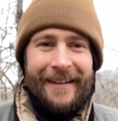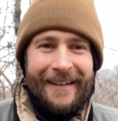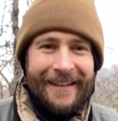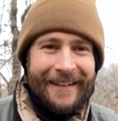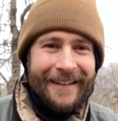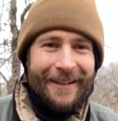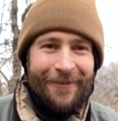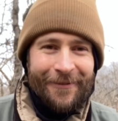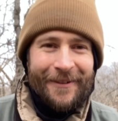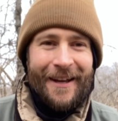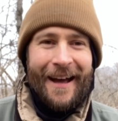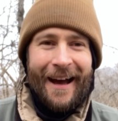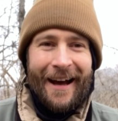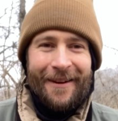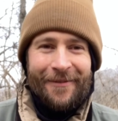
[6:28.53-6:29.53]
Gift,
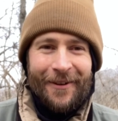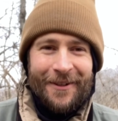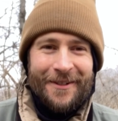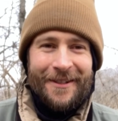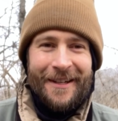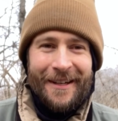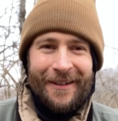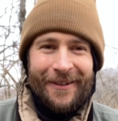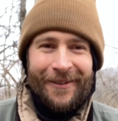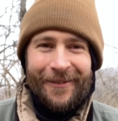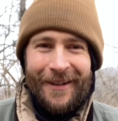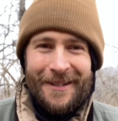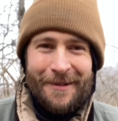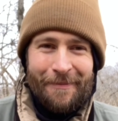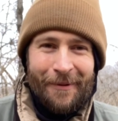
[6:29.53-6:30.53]
adversity,
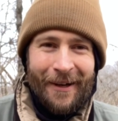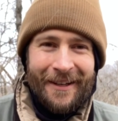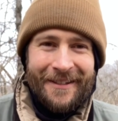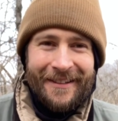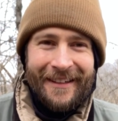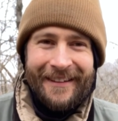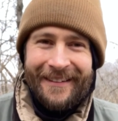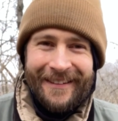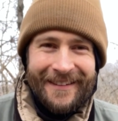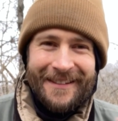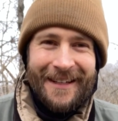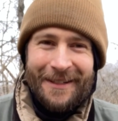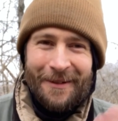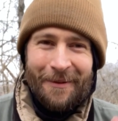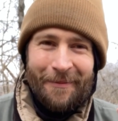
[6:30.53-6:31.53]
reciprocity.
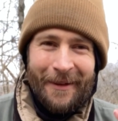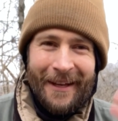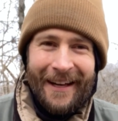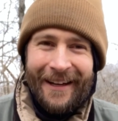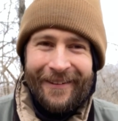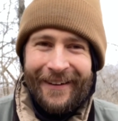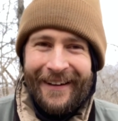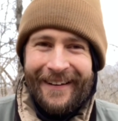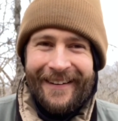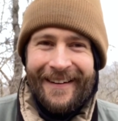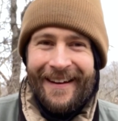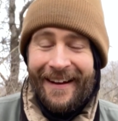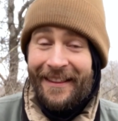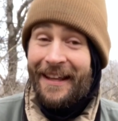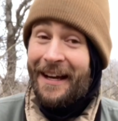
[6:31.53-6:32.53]
Sticks with me anyway.
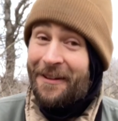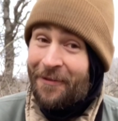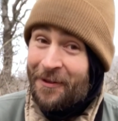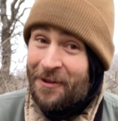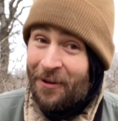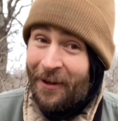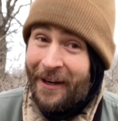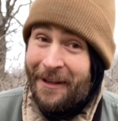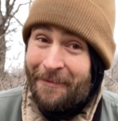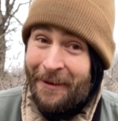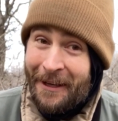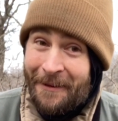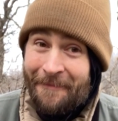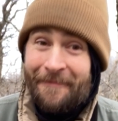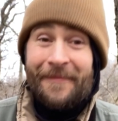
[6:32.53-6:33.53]
Thanks for joining
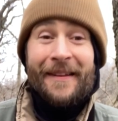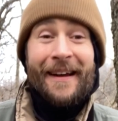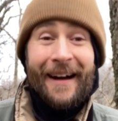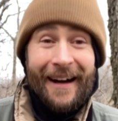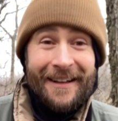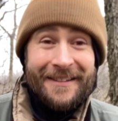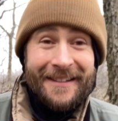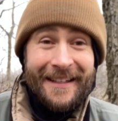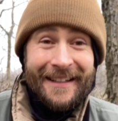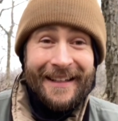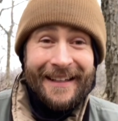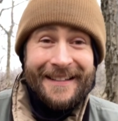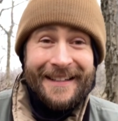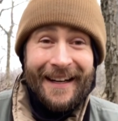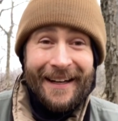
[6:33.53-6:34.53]
me. I'll see you
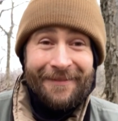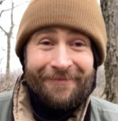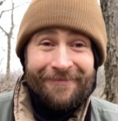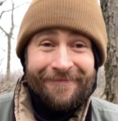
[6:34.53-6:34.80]
next time.